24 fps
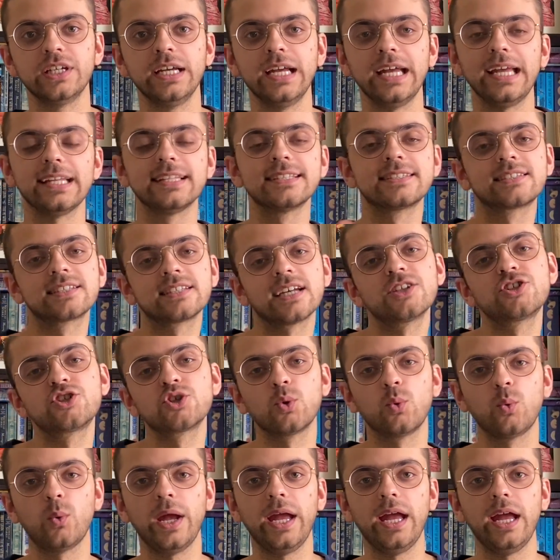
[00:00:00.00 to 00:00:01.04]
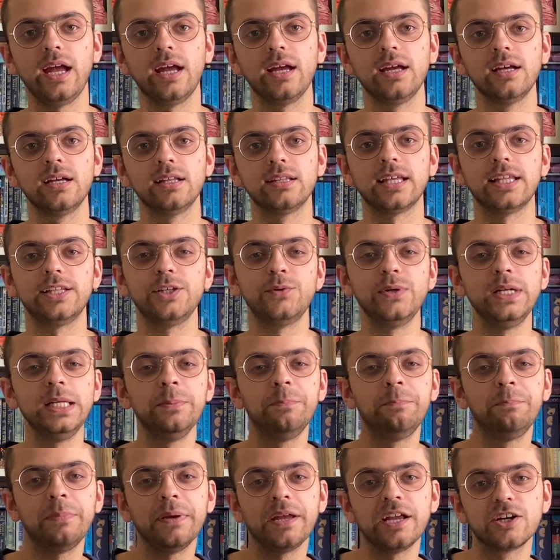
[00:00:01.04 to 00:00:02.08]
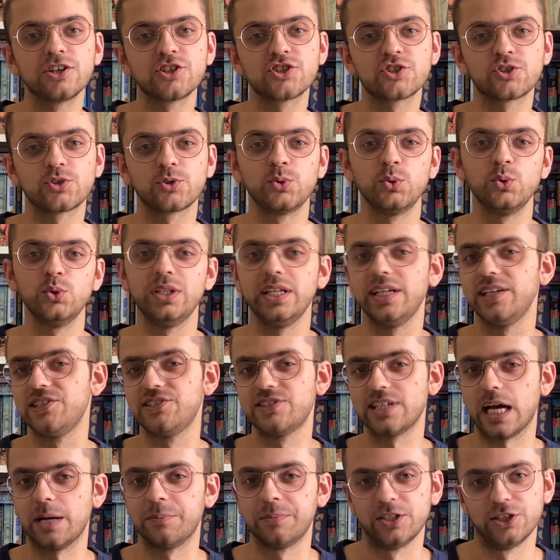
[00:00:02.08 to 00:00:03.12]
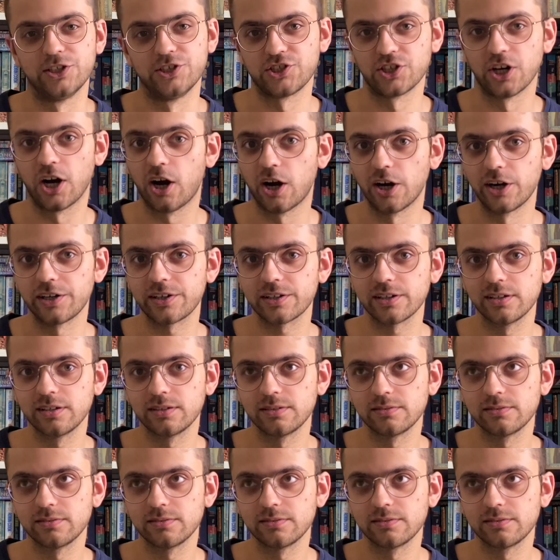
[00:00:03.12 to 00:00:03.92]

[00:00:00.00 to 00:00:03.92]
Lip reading: in such a way that they really pierce through the examiner's heart,